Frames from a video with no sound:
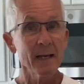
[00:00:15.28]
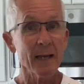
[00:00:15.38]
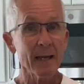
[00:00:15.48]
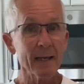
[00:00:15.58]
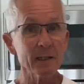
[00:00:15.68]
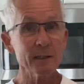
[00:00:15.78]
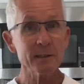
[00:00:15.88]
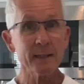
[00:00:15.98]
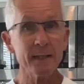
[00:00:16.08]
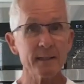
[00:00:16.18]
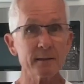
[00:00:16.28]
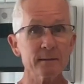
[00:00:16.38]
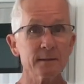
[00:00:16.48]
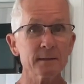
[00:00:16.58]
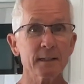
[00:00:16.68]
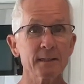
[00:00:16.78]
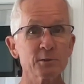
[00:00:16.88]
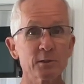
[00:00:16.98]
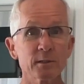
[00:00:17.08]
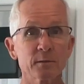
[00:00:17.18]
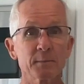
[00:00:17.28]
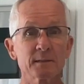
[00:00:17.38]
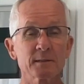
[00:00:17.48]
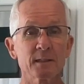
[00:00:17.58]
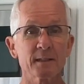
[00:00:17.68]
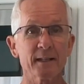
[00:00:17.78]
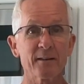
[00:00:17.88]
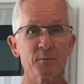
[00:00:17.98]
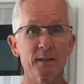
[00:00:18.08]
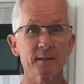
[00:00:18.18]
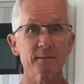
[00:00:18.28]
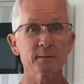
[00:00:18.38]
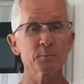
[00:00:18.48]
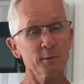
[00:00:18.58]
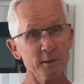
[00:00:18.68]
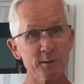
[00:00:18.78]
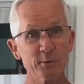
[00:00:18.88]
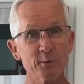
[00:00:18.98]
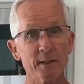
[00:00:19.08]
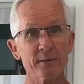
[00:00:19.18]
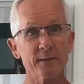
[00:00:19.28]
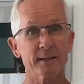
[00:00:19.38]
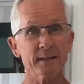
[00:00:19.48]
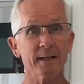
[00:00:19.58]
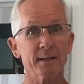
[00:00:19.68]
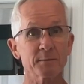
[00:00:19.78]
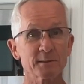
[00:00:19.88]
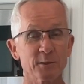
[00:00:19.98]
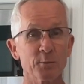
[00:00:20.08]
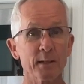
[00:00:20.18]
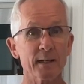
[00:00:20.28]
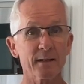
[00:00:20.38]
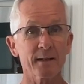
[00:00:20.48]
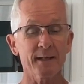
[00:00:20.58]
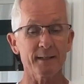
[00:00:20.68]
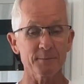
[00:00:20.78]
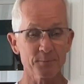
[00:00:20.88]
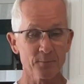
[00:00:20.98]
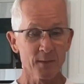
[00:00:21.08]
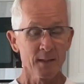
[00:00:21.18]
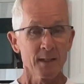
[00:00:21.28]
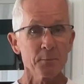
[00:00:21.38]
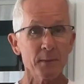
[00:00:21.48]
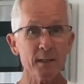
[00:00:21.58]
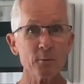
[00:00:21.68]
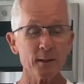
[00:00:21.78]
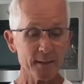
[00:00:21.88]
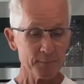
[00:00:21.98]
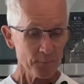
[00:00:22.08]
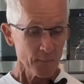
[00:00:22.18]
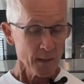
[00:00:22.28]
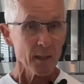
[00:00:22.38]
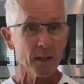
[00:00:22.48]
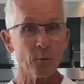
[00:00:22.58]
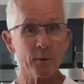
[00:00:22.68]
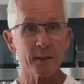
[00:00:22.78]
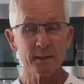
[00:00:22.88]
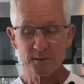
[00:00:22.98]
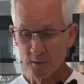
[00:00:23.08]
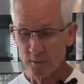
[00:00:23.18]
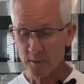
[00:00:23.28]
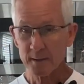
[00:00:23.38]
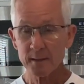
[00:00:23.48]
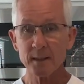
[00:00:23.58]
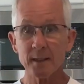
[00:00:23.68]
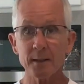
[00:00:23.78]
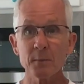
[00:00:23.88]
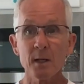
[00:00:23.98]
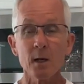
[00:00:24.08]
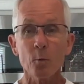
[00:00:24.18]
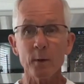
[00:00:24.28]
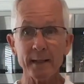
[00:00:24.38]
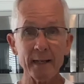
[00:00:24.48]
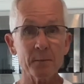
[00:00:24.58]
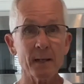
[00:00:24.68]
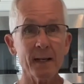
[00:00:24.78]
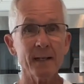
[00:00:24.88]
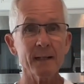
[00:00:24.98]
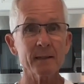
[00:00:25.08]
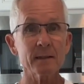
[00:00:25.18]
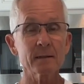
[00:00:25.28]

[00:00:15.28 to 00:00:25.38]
And look at the t-shirt my son gave me. Pretty cool, I think. I am so proud of that. But anyway, we're going to get started. We came back.